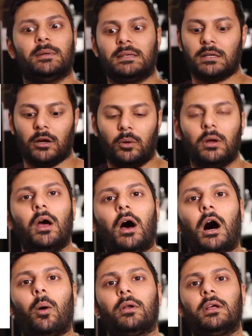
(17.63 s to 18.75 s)
So
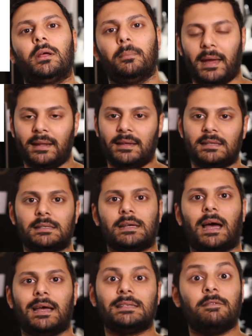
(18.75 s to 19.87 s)
I want to make this
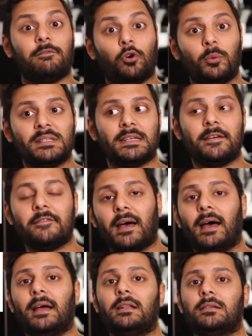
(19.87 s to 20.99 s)
as informative
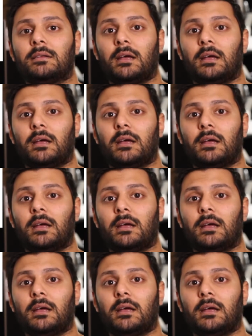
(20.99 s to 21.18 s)
and